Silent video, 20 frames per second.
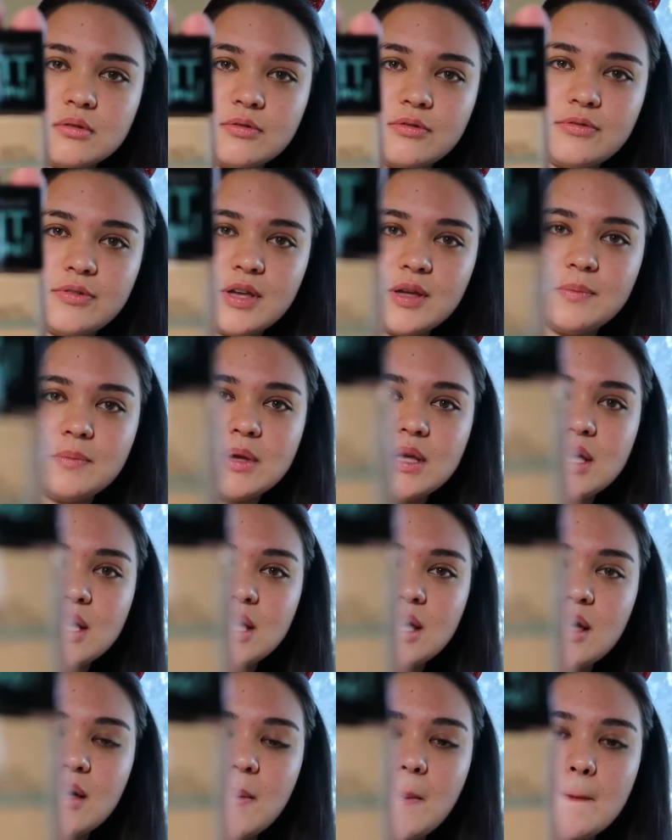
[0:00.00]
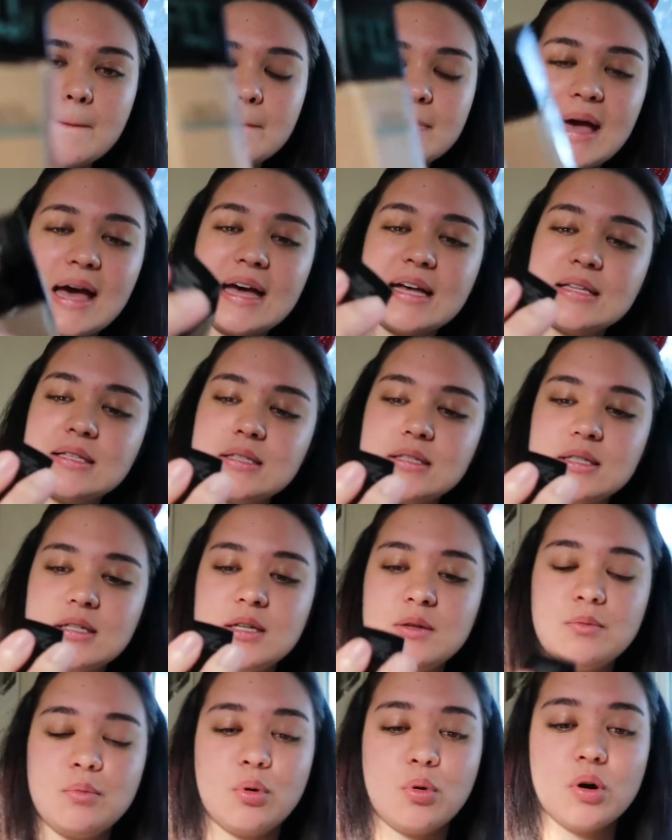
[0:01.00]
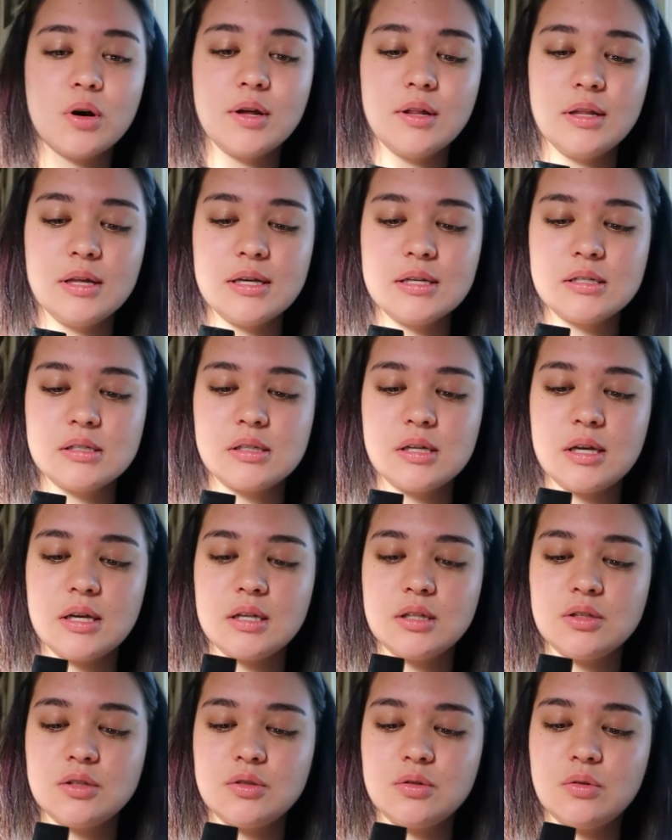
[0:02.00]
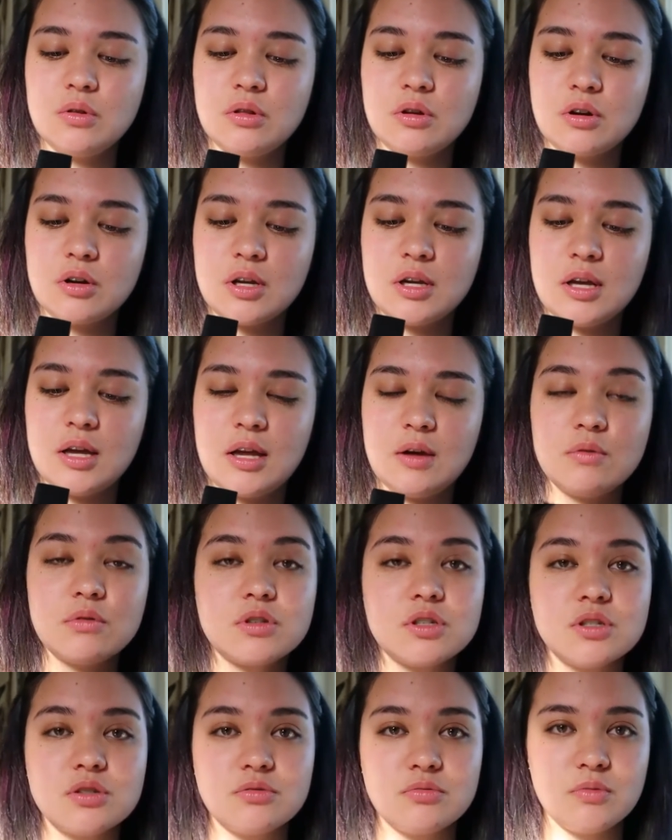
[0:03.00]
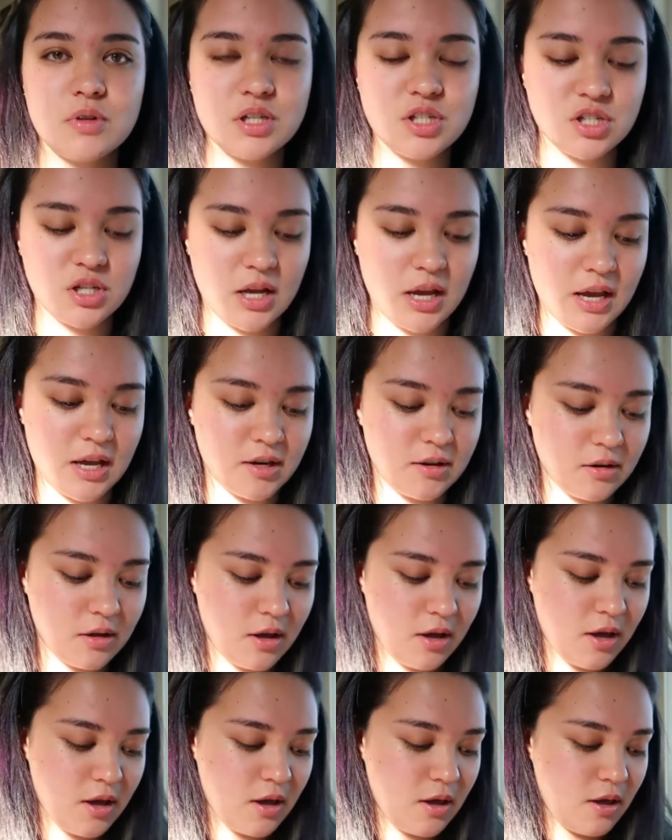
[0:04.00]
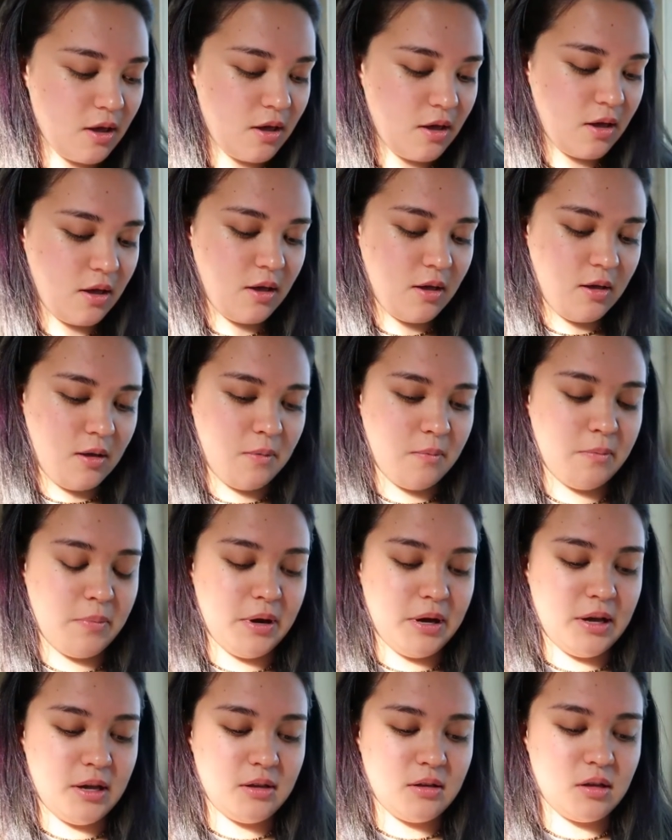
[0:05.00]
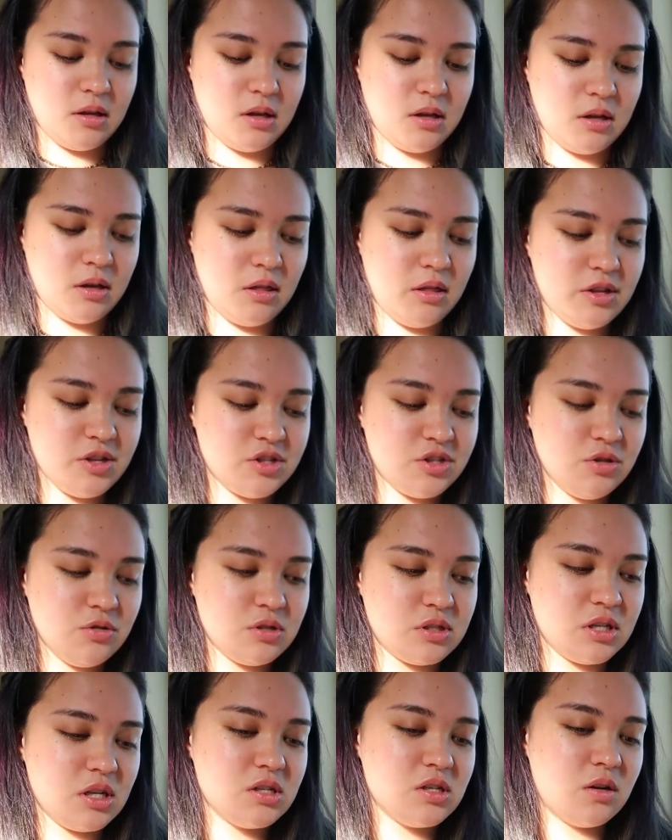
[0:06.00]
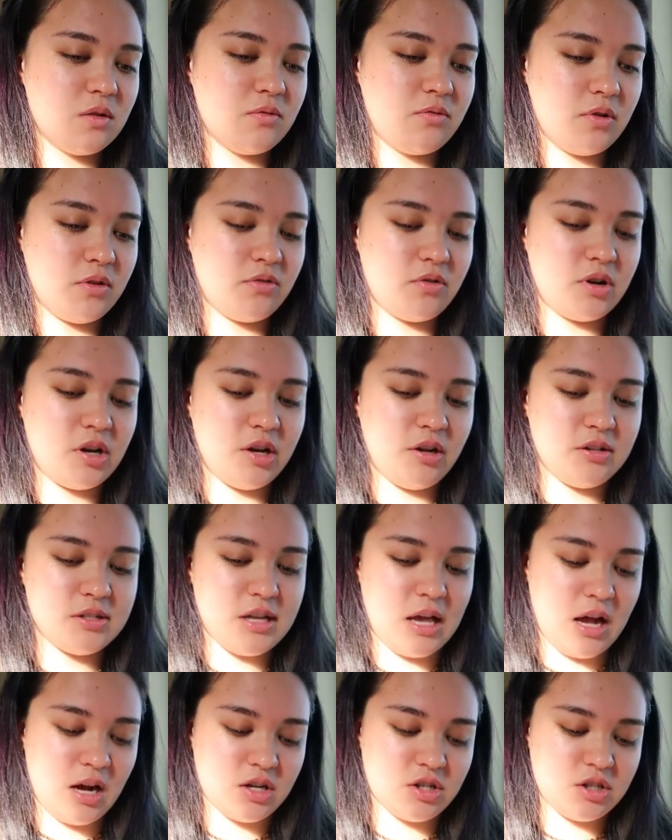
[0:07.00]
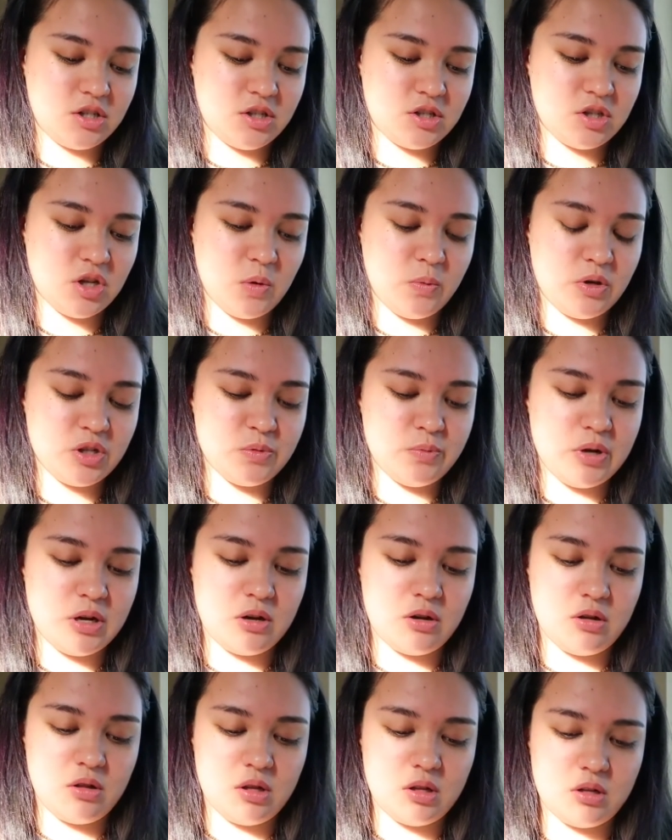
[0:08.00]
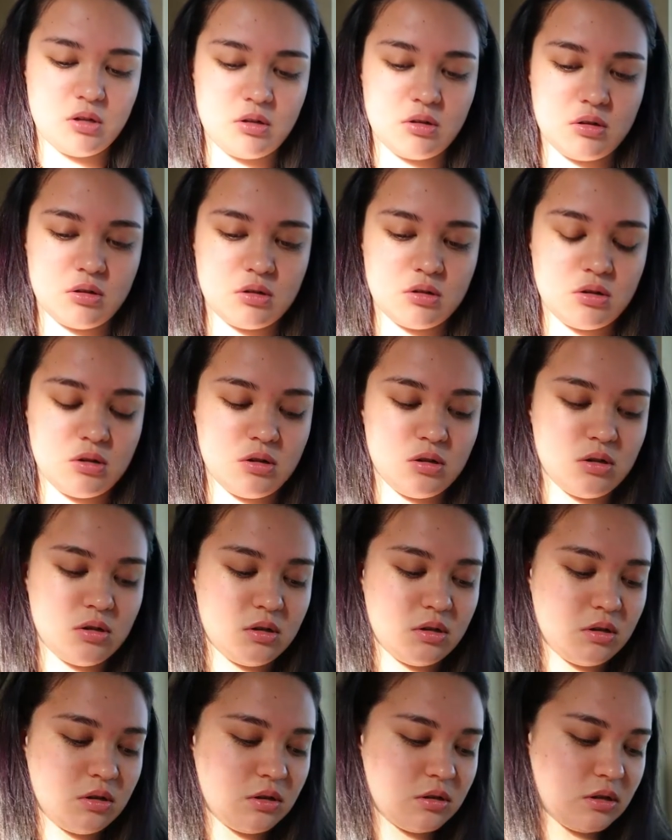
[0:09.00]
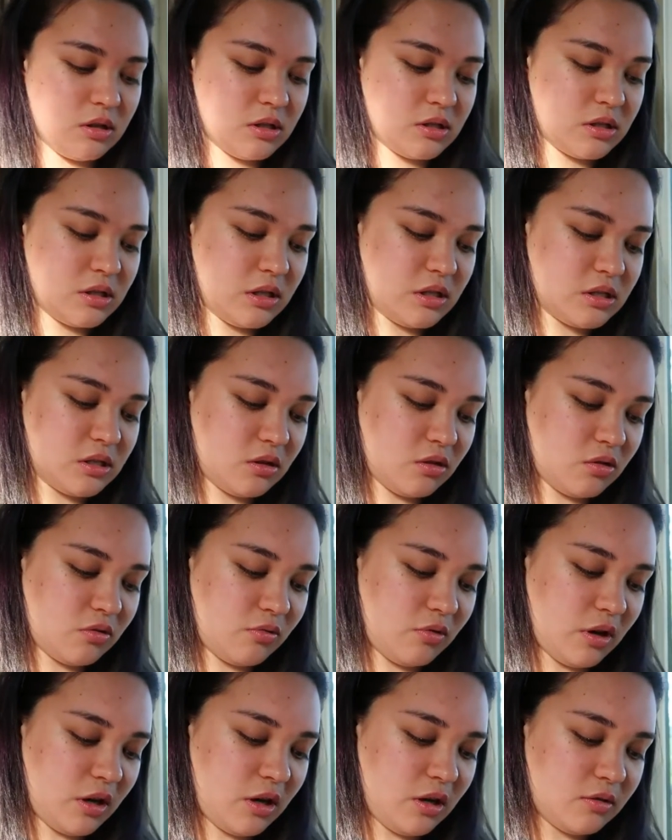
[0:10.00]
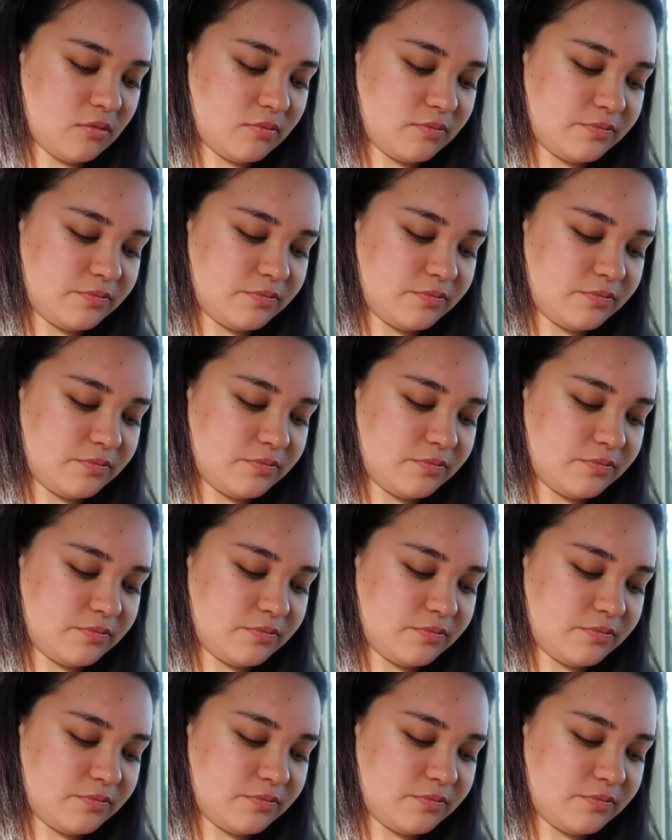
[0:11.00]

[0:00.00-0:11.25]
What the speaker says: Fit Me, Matte, and Poreless in 238, which is Rich Tan. But this new season of Riverdale is actually so much better than the season 3.